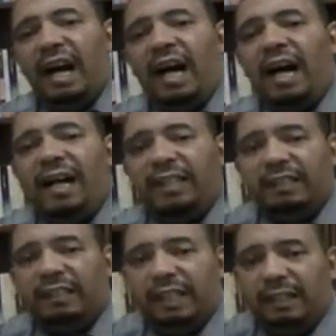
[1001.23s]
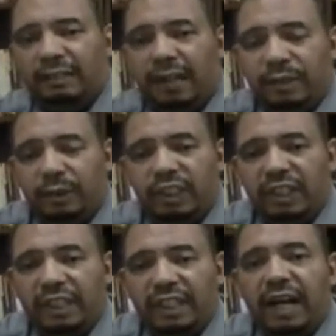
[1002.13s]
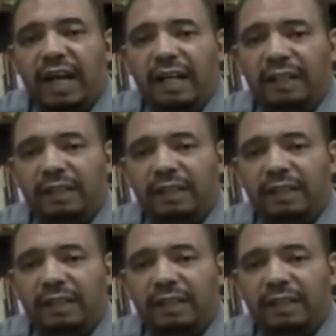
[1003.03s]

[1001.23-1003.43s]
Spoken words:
I, using the I.